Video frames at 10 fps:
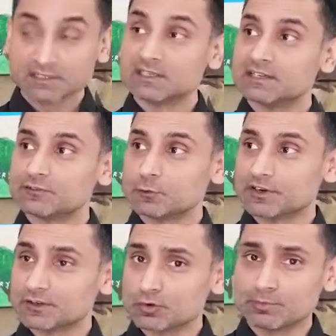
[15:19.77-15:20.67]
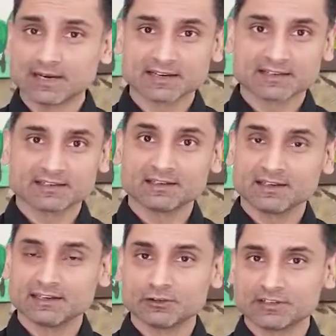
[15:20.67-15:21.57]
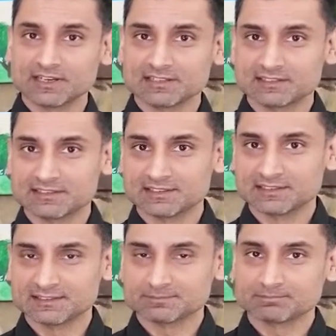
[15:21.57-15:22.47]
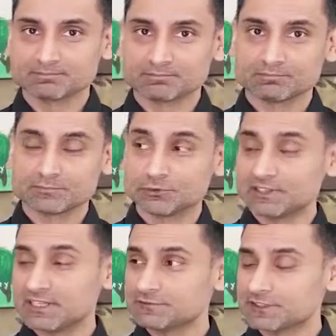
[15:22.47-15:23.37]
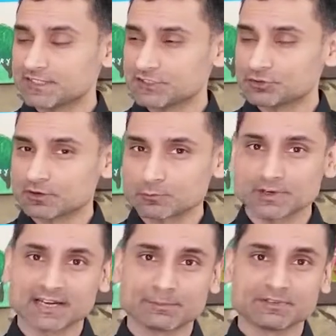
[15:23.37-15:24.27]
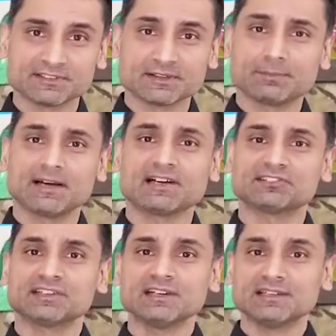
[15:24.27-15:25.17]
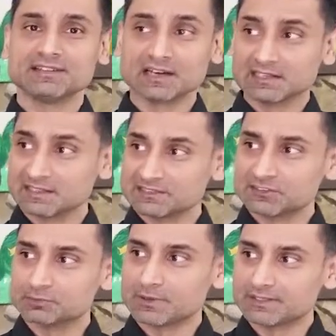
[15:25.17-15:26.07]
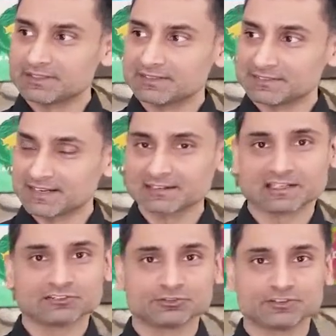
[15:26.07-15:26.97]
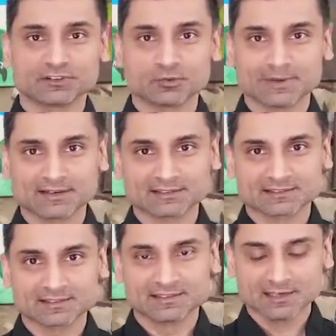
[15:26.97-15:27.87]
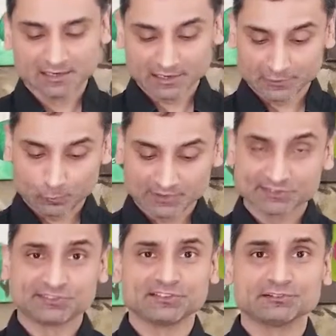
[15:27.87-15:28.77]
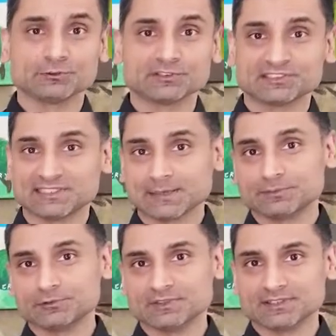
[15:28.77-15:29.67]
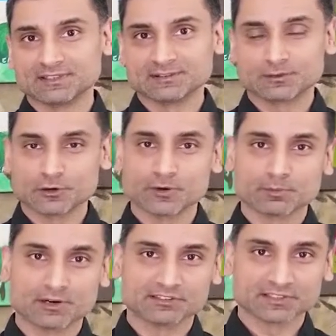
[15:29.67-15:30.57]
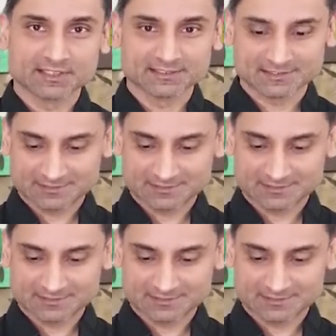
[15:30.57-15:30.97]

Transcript: If you want to go back and look at to the left of the chart what happened in the past, then click this button and that allows you to go back. Otherwise it's just going to snap to the current price again.